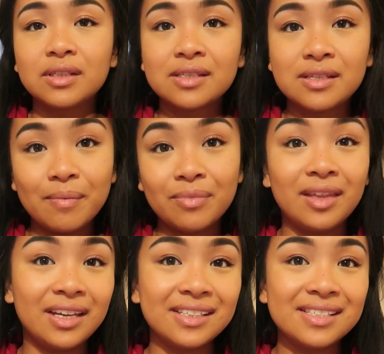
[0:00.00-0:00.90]
some
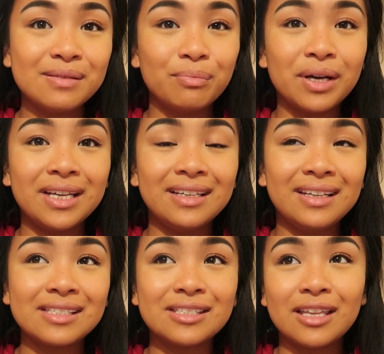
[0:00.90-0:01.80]
things, but
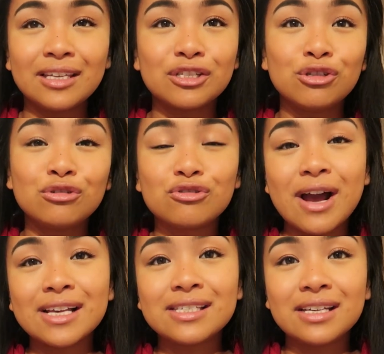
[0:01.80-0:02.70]
it's nothing too
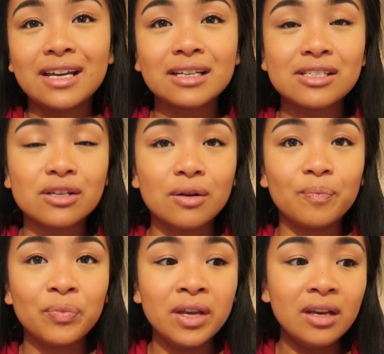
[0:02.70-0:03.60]
drastic.
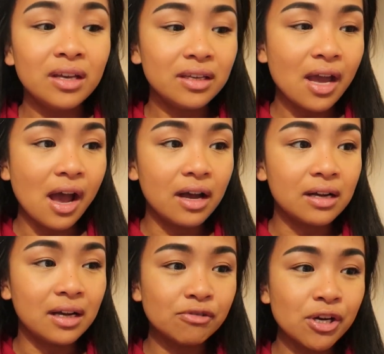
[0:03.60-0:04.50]
So
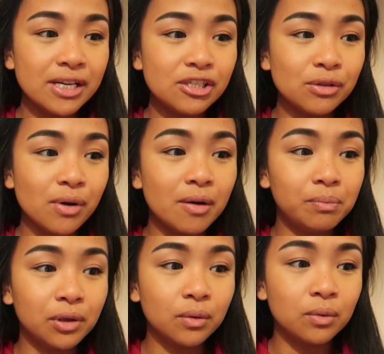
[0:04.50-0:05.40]
yeah, I've tried to
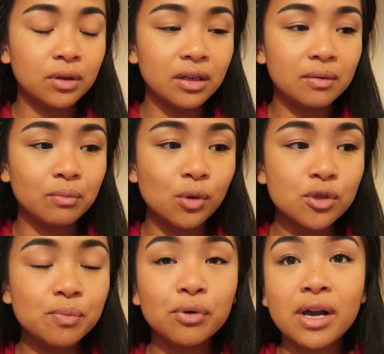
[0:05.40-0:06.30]
upload
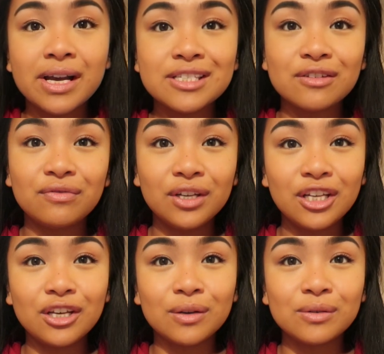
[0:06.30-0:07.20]
multiple kinds of
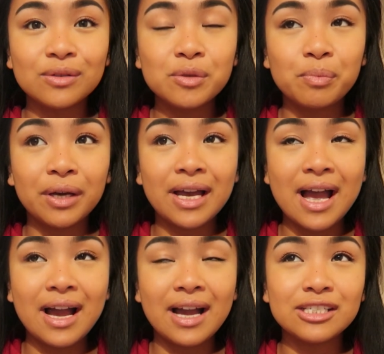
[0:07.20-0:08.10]
videos, but
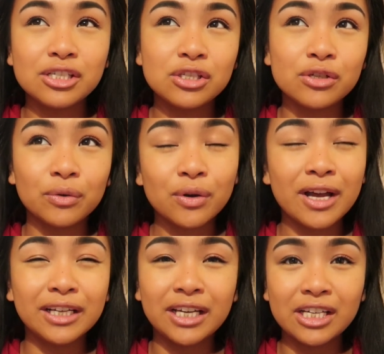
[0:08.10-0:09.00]
I just don't know
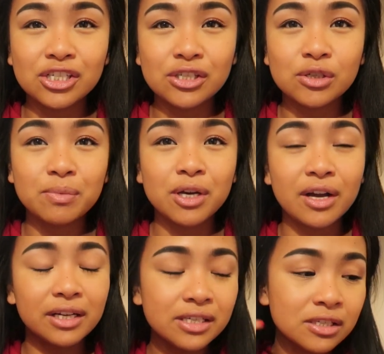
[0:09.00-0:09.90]
how to gauge it, to be
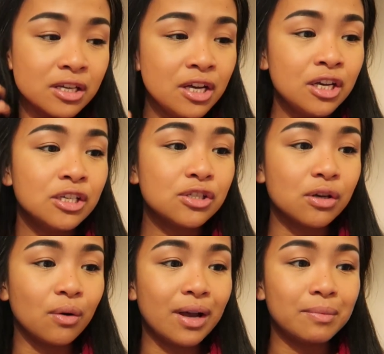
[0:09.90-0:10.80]
honest.
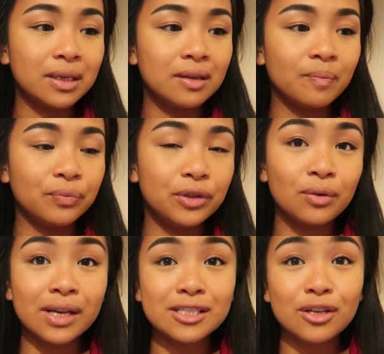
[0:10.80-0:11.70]
So I mean,
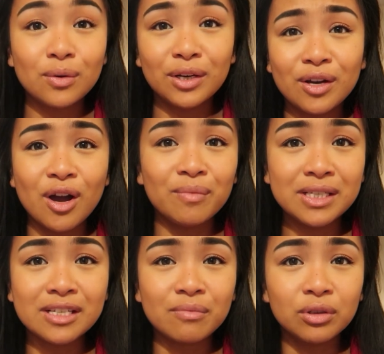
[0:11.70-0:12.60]
you guys can and
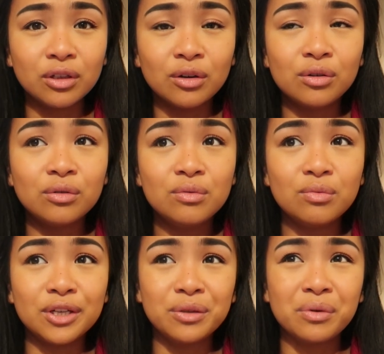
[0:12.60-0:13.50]
comment down below
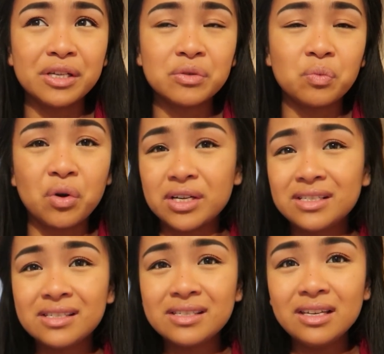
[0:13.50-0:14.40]
what you guys
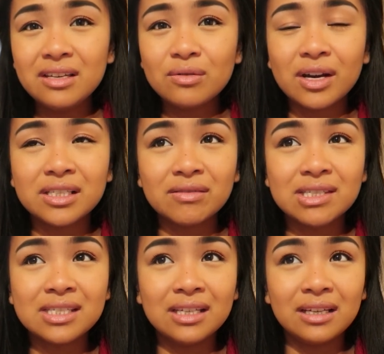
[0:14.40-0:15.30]
want to see. You guys have
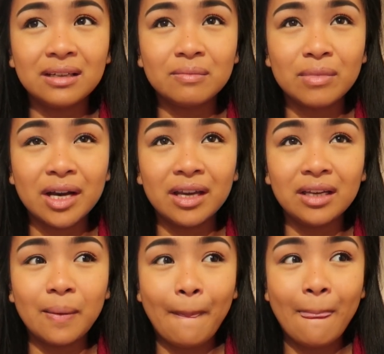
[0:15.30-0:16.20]
seen
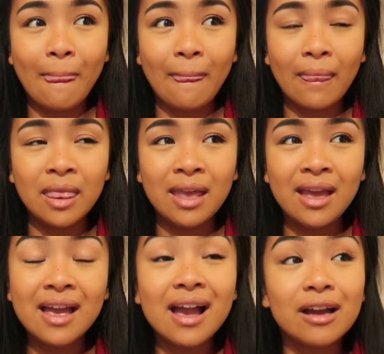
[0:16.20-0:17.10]
my
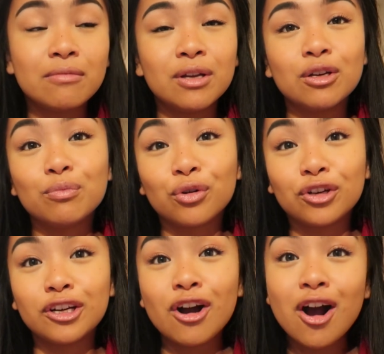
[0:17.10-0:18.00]
How to Mend a
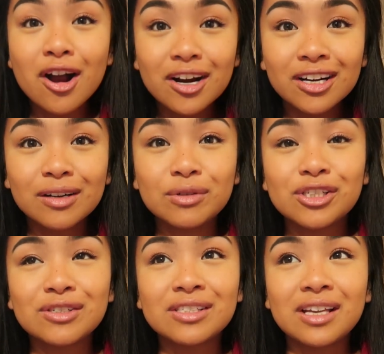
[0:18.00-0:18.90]
Broken Heart,
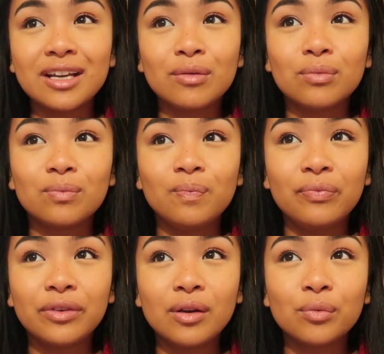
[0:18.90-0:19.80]
which is like
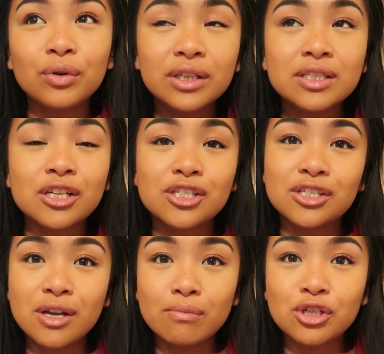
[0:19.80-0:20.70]
a really
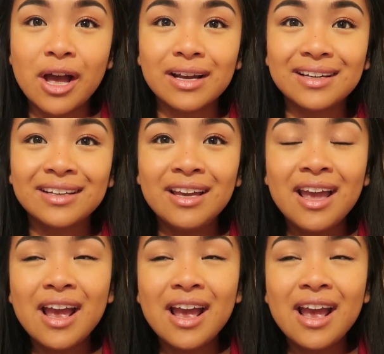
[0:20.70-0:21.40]
touchy subject,